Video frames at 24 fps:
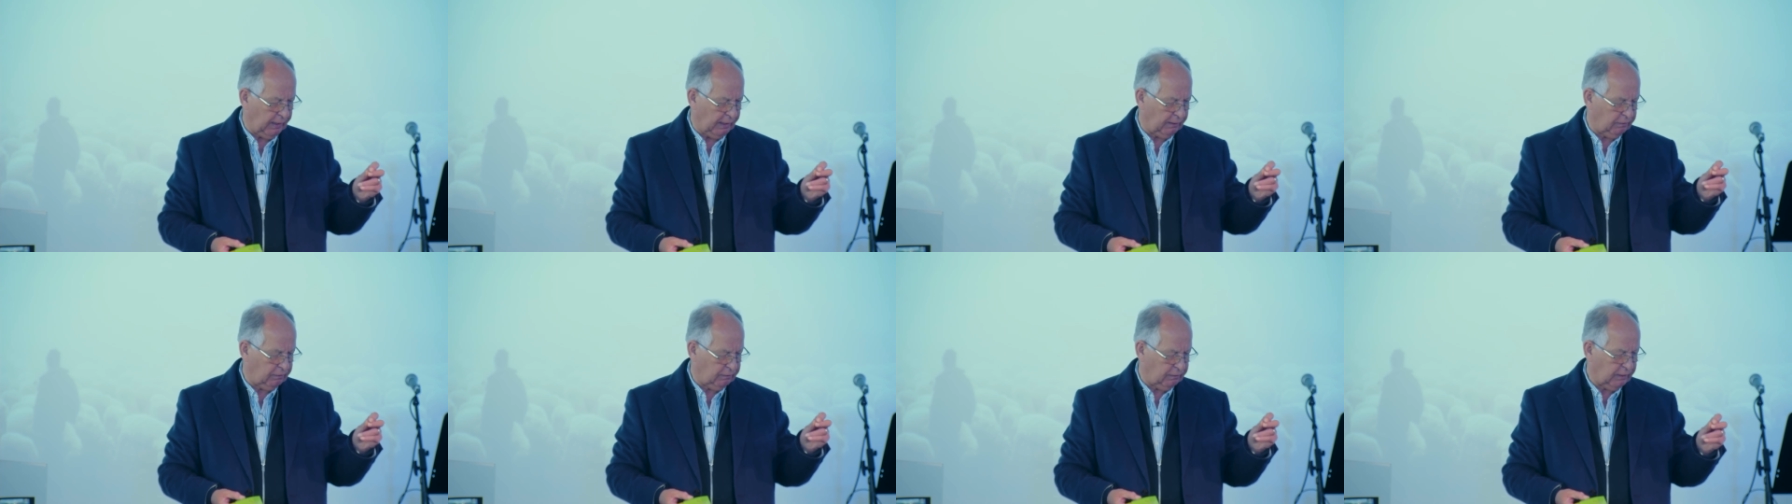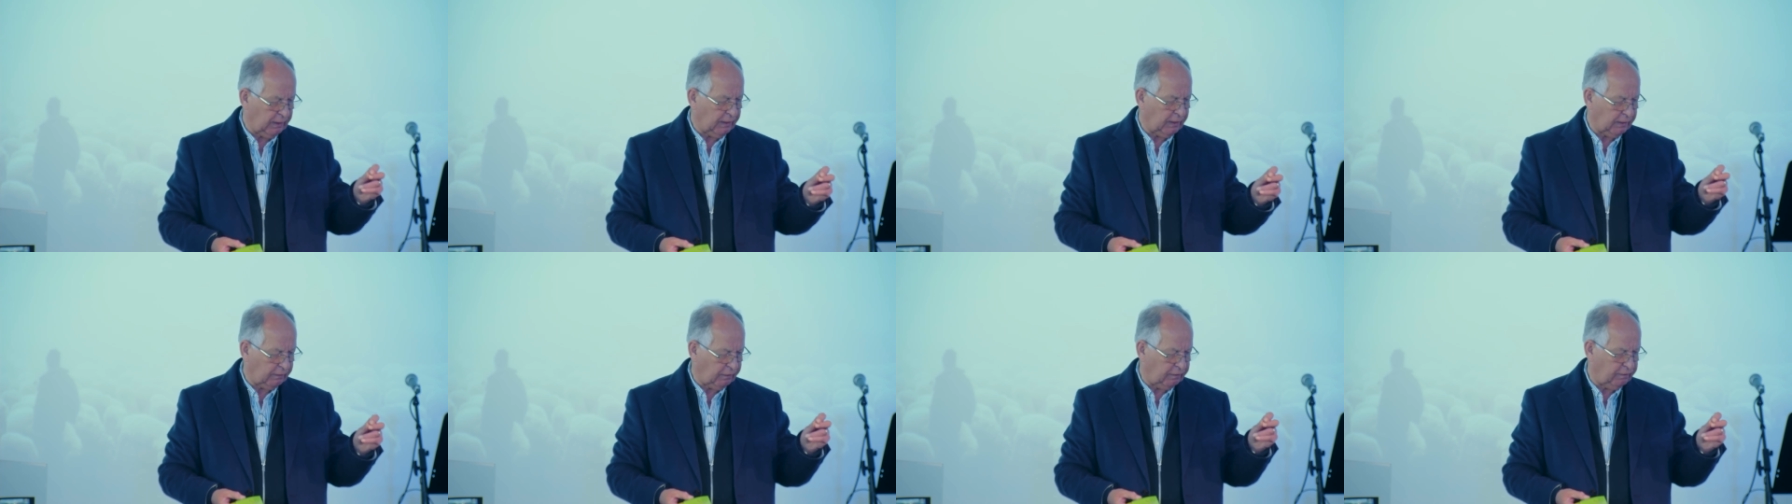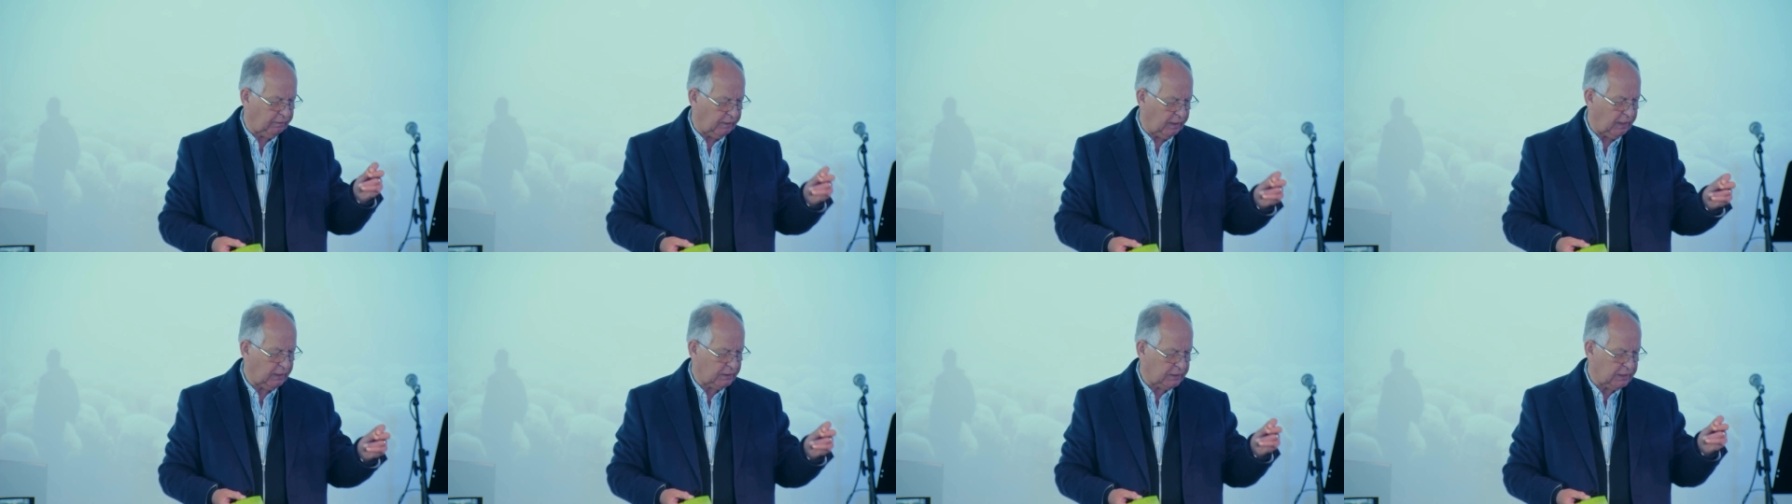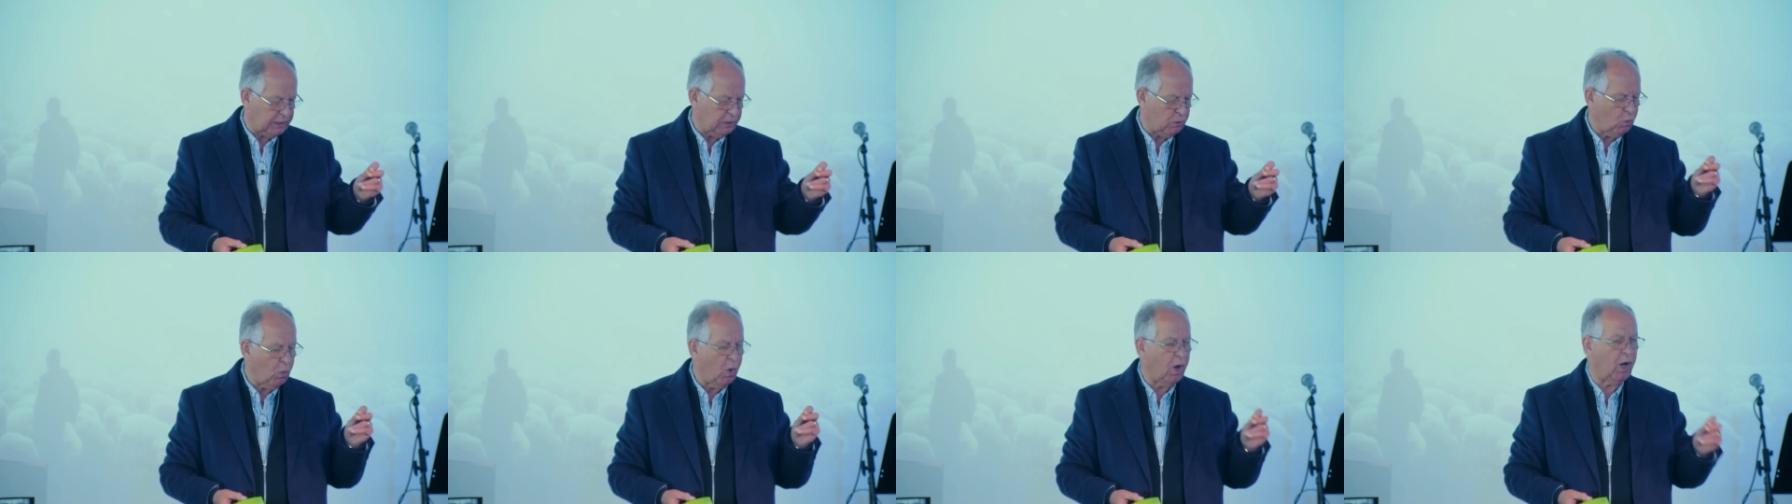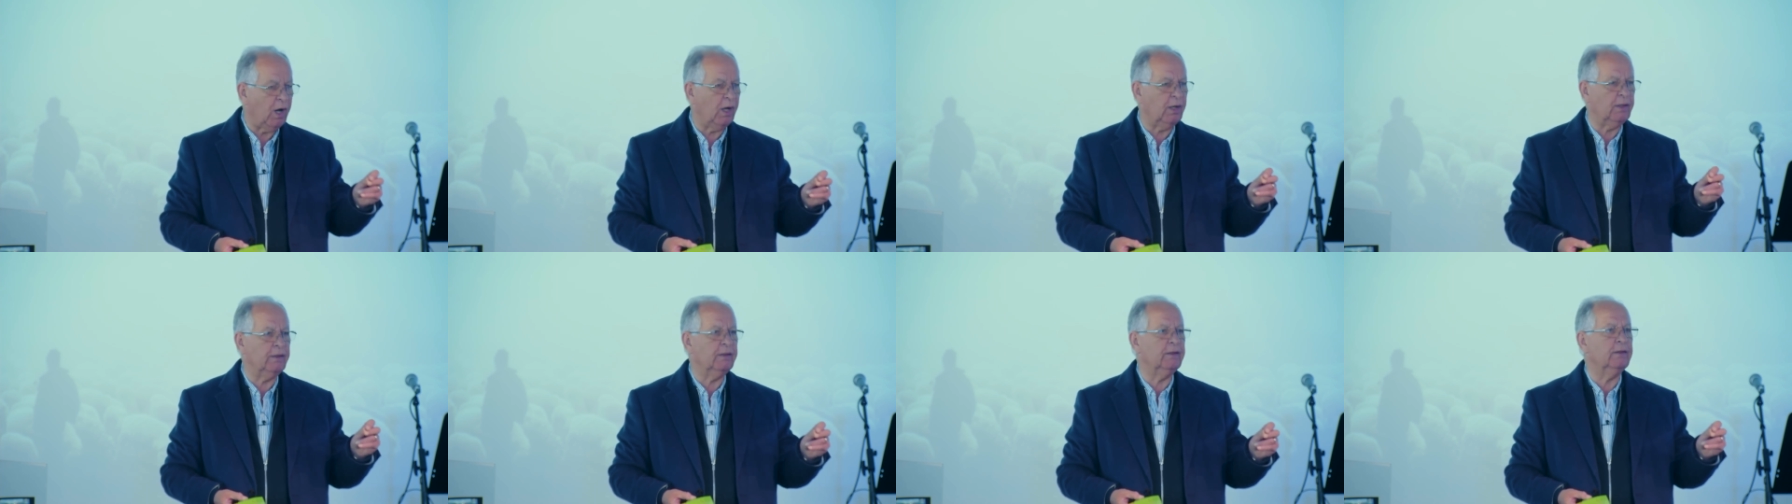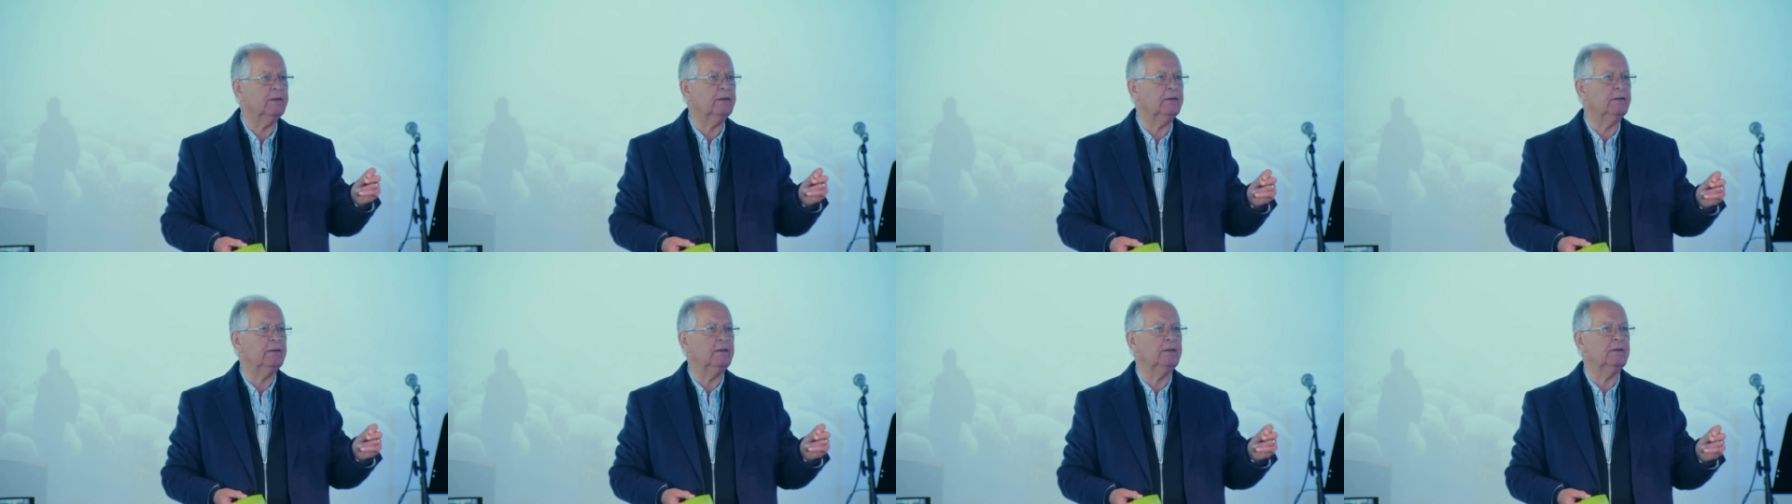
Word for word: I think, 31